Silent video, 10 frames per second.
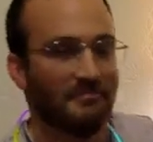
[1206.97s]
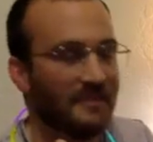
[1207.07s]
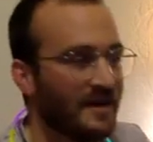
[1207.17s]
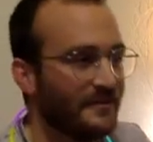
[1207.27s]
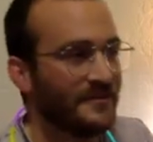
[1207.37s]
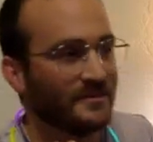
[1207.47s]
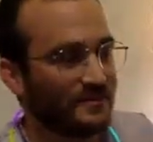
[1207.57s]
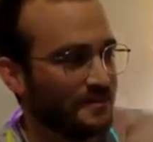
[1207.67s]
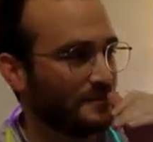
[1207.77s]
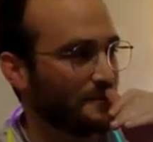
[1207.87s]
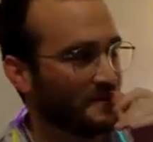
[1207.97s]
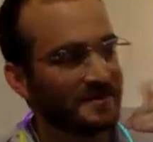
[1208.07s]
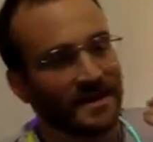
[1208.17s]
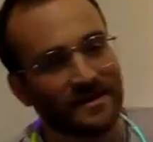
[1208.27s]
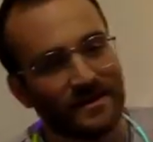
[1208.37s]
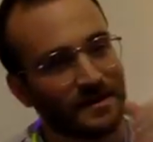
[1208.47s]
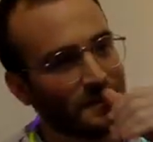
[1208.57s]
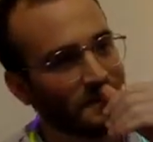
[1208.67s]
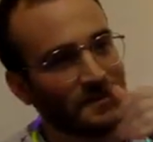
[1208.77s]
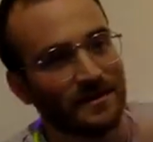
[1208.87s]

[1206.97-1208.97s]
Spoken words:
Irish flute, which I heard.